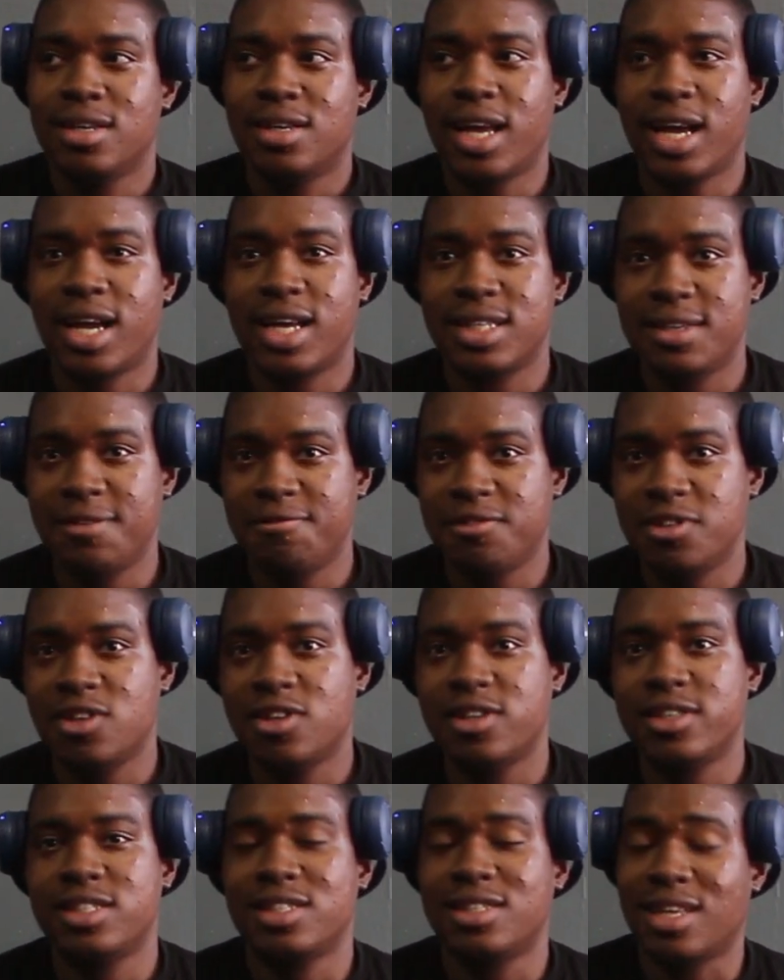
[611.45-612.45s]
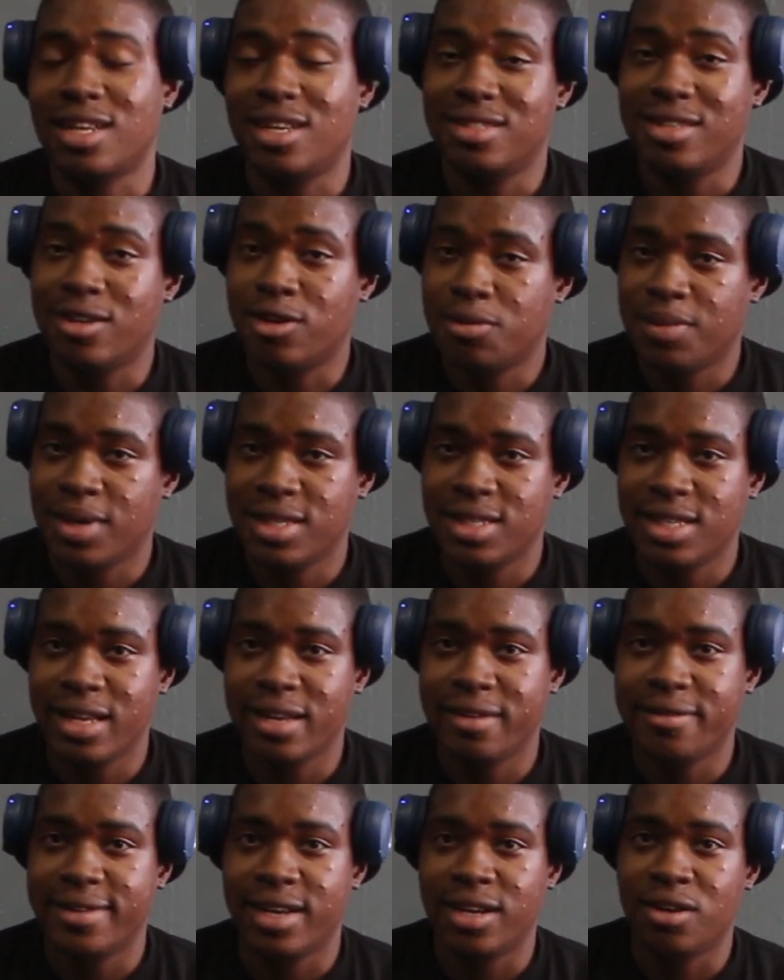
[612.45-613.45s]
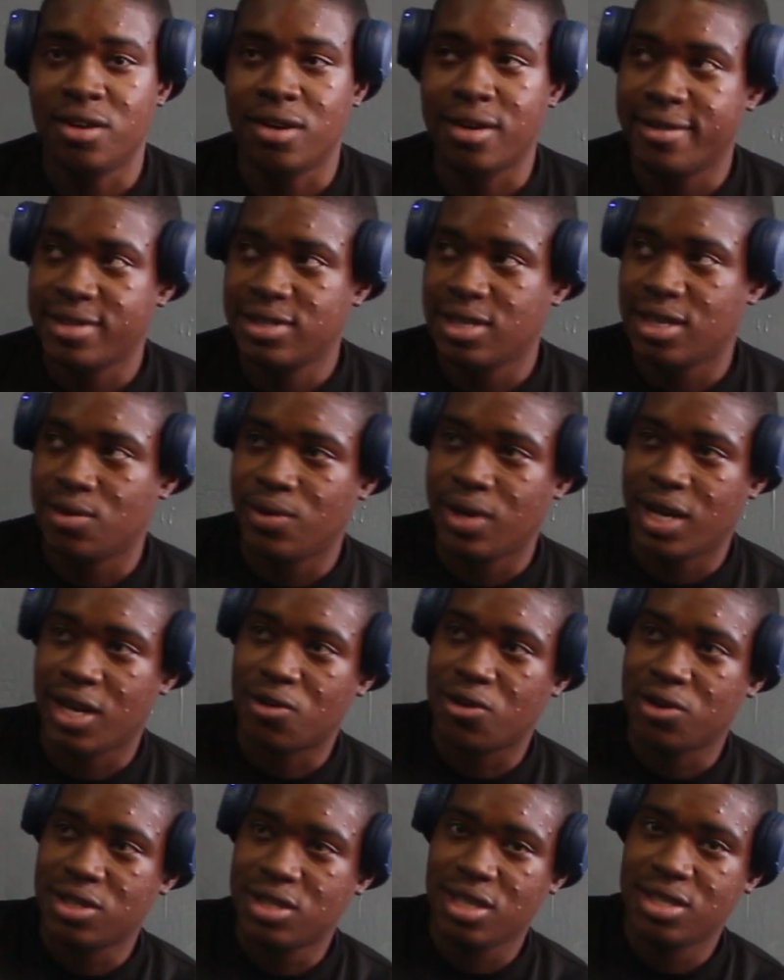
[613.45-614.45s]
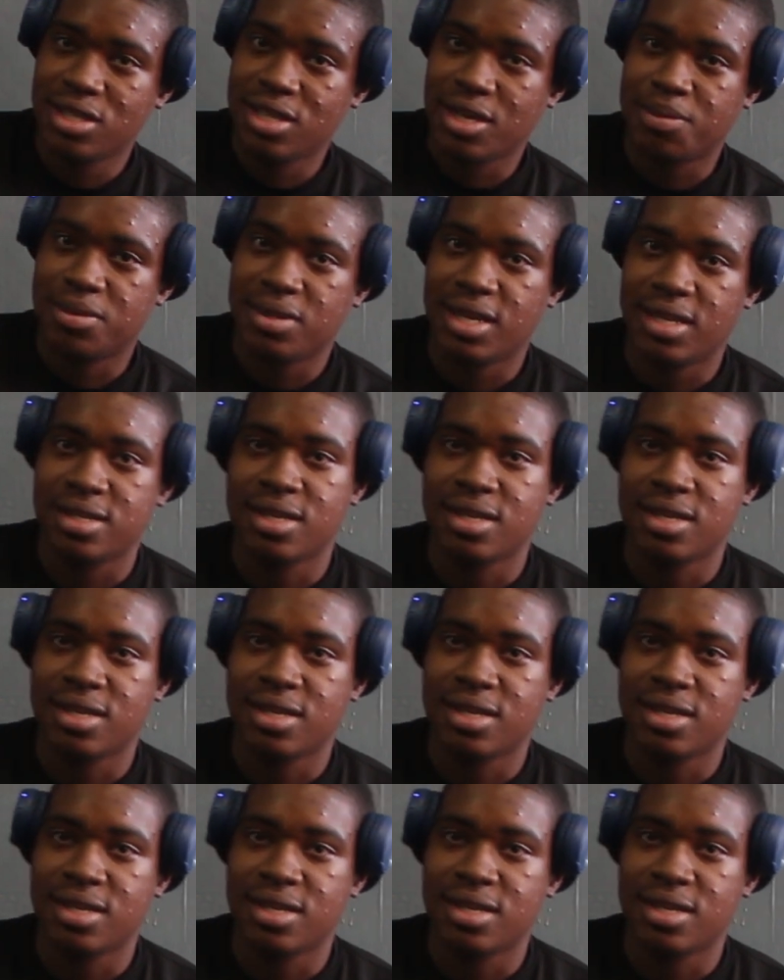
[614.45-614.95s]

negative thoughts, I start to doubt myself, and then all of a sudden when I go to the top set,